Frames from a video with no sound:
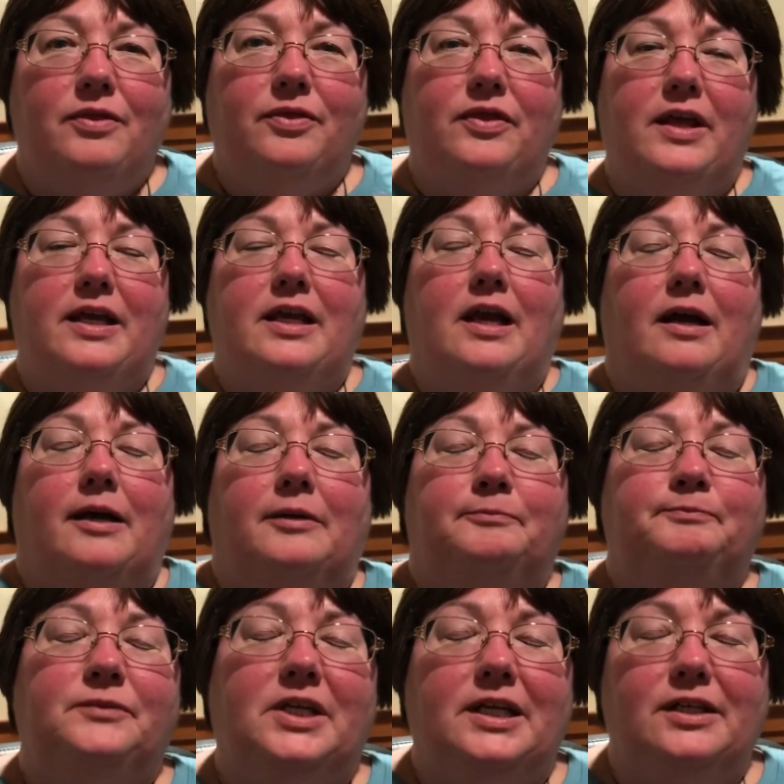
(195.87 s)
the
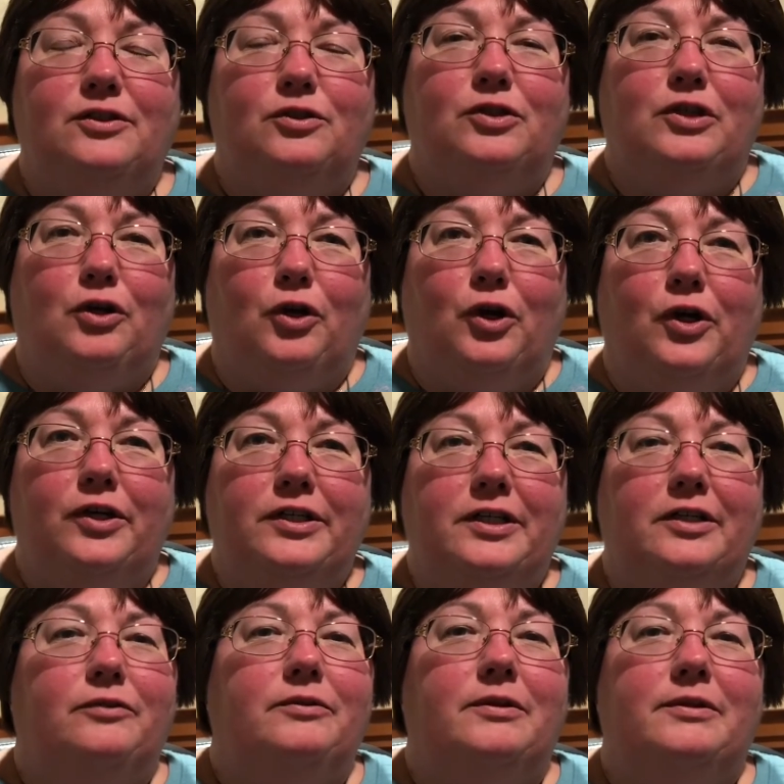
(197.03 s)
kids learn
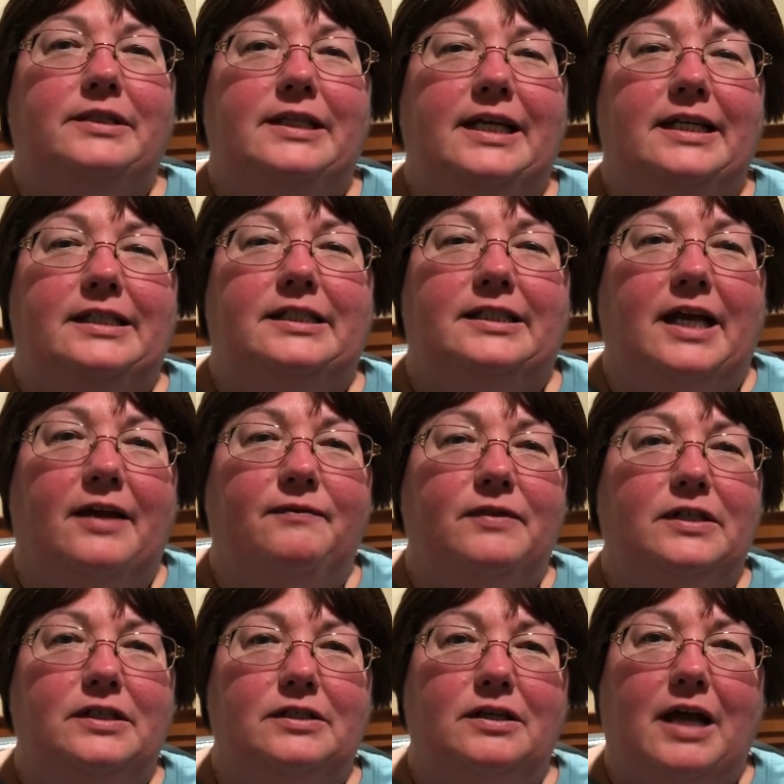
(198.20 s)
to knit and stuff
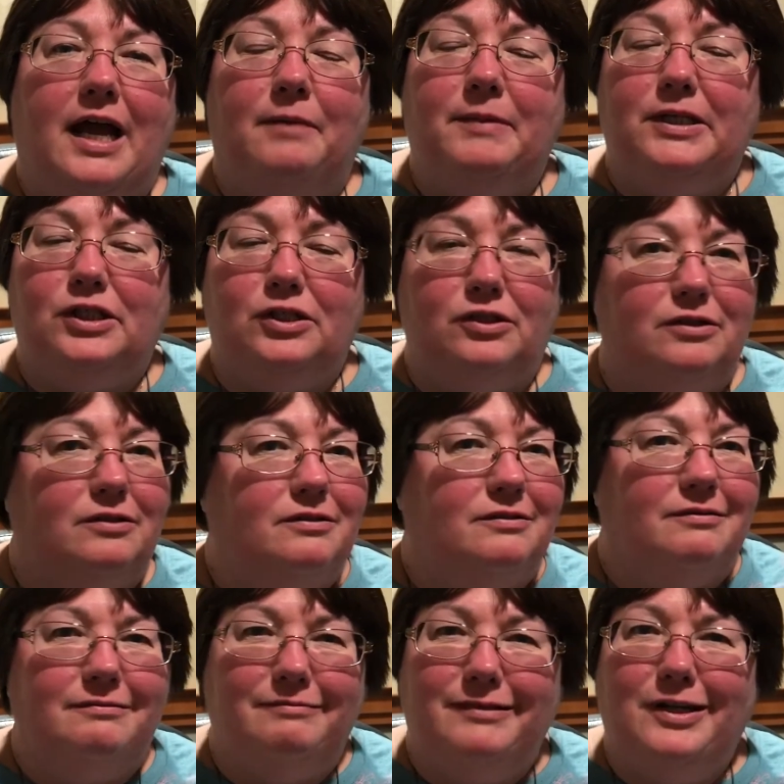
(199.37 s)
and how much
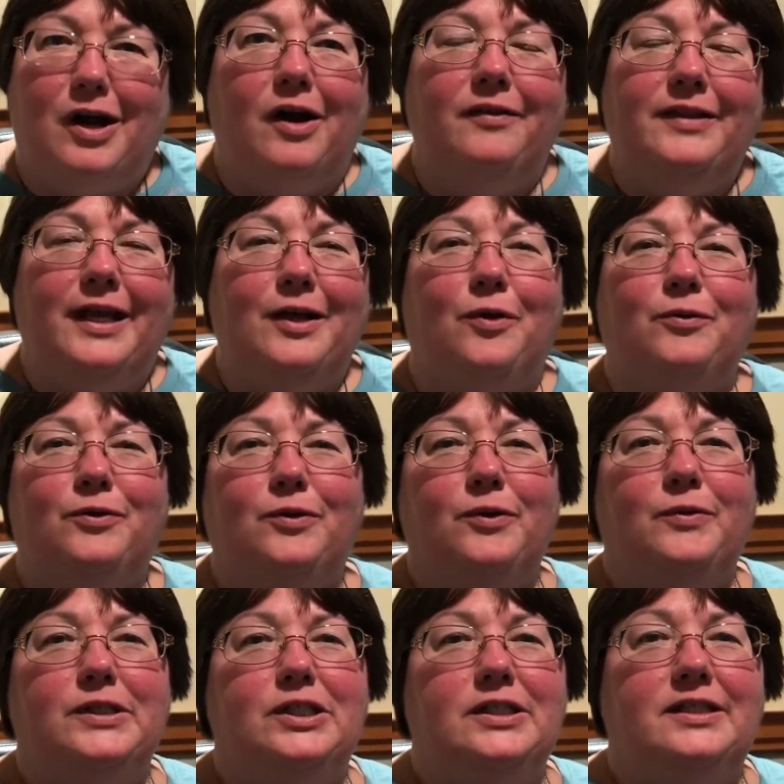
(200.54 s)
yarn they go through.
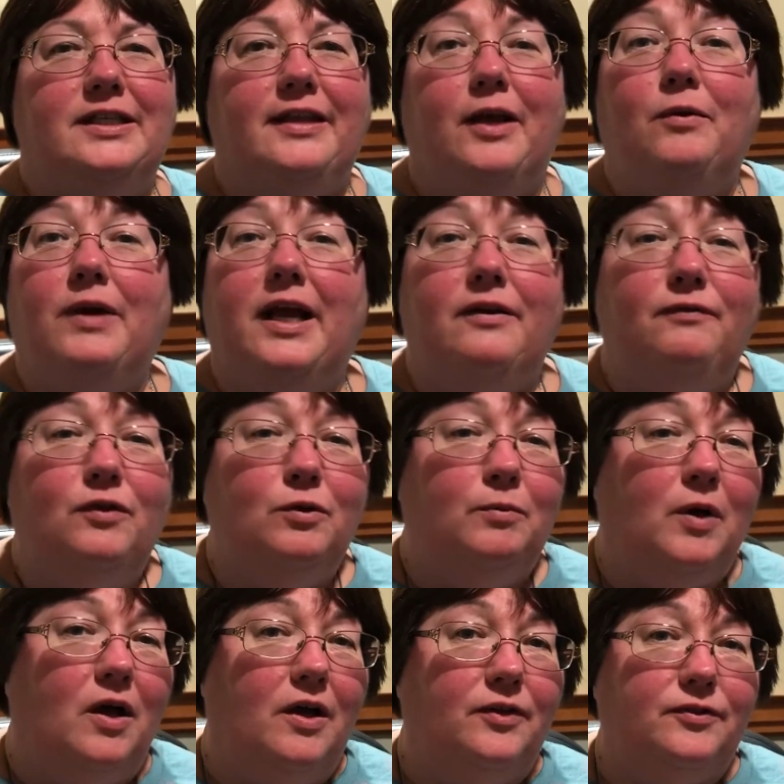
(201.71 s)
And she said they only had a few
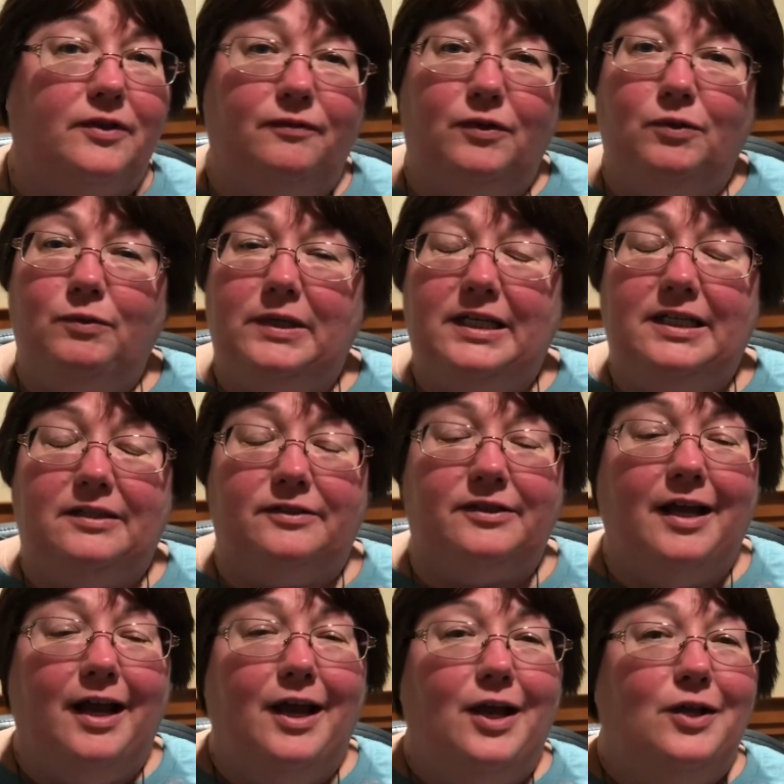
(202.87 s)
balls and a few needles.
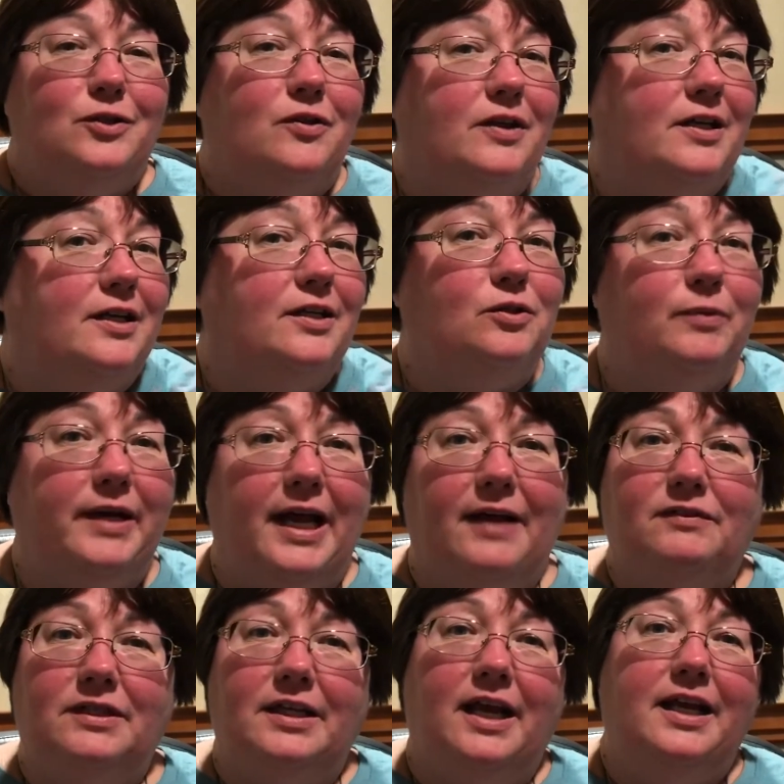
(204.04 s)
So the kids would have to
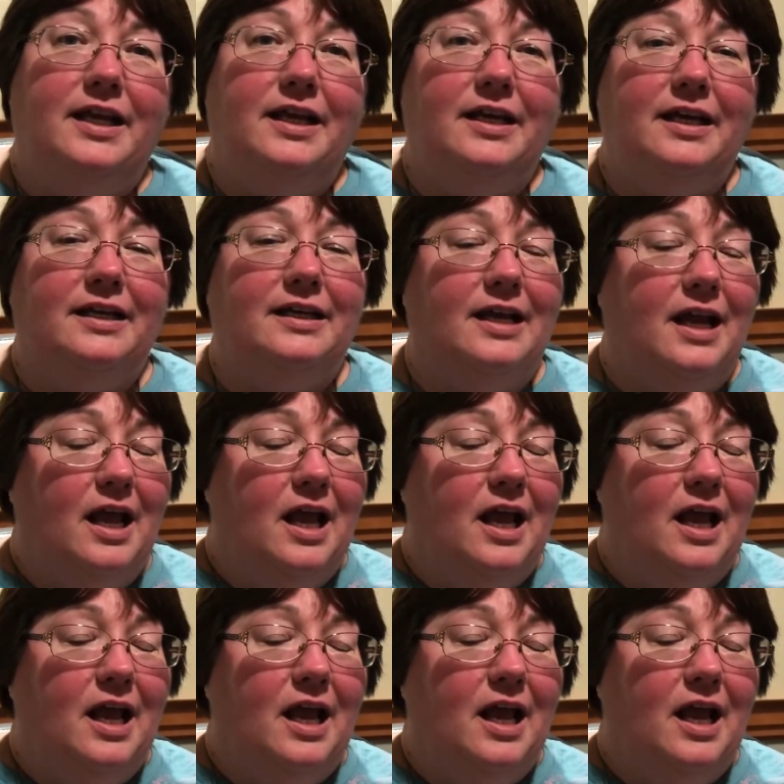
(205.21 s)
take it and